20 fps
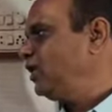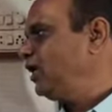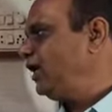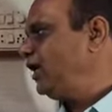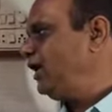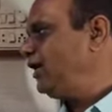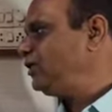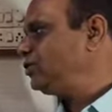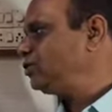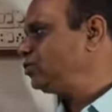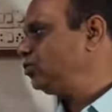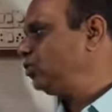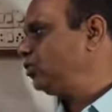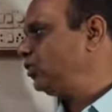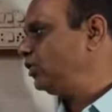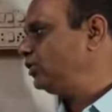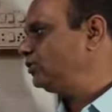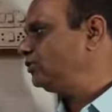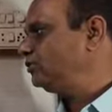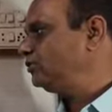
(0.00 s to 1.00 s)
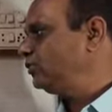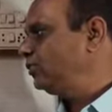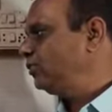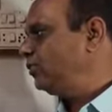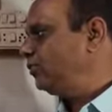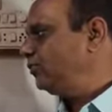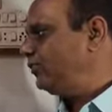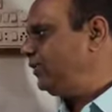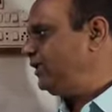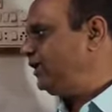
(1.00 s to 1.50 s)
And so on.
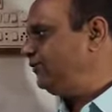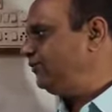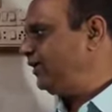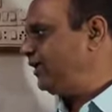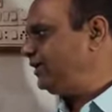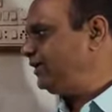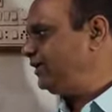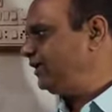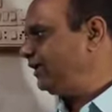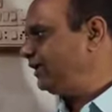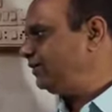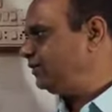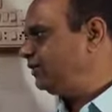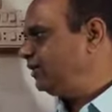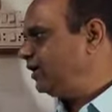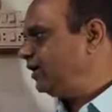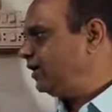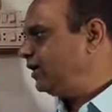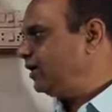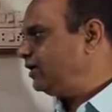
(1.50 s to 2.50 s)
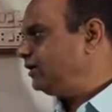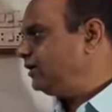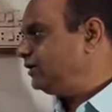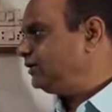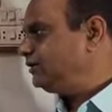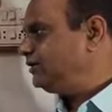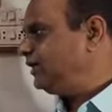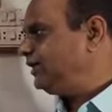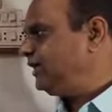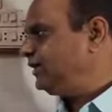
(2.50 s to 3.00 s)
We define here
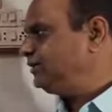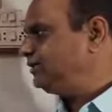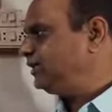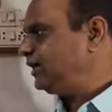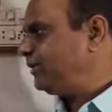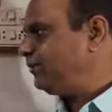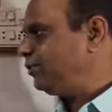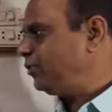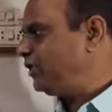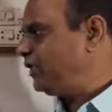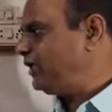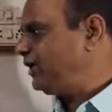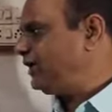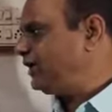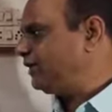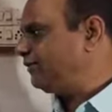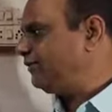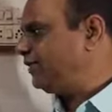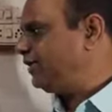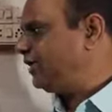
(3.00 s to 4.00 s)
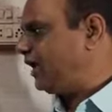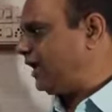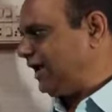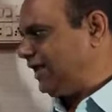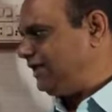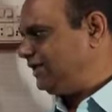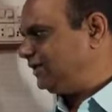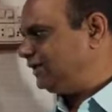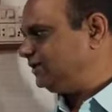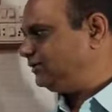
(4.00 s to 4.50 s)
the nth component interval
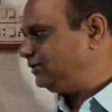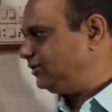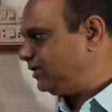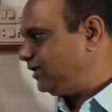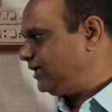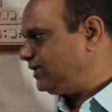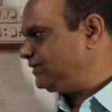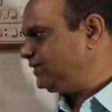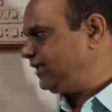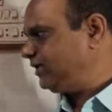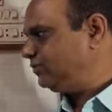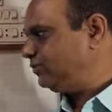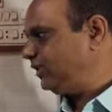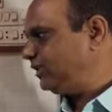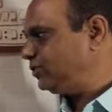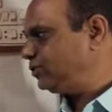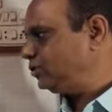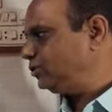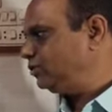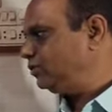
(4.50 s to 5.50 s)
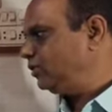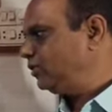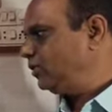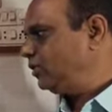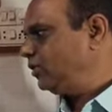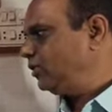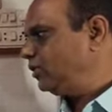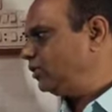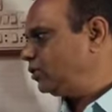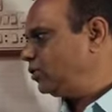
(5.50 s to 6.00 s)
in is equal to
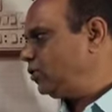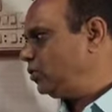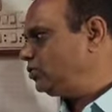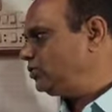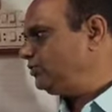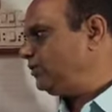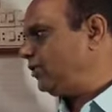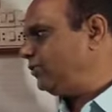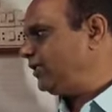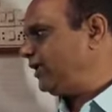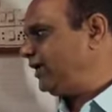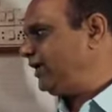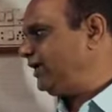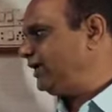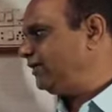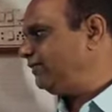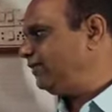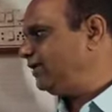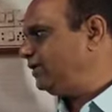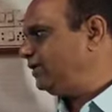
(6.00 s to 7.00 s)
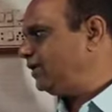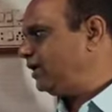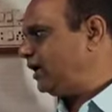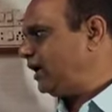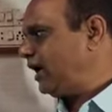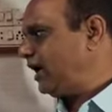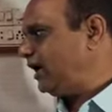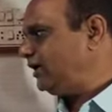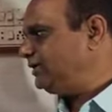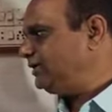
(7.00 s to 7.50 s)
closed bounded interval
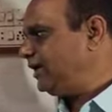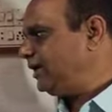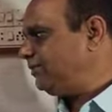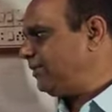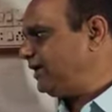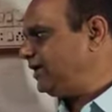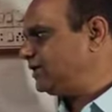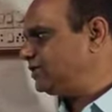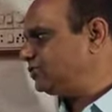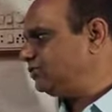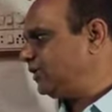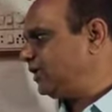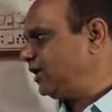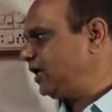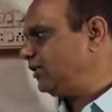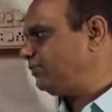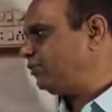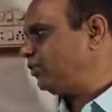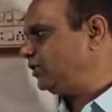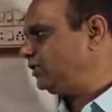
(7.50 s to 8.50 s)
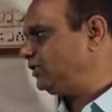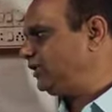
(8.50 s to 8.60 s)
n minus 1 upon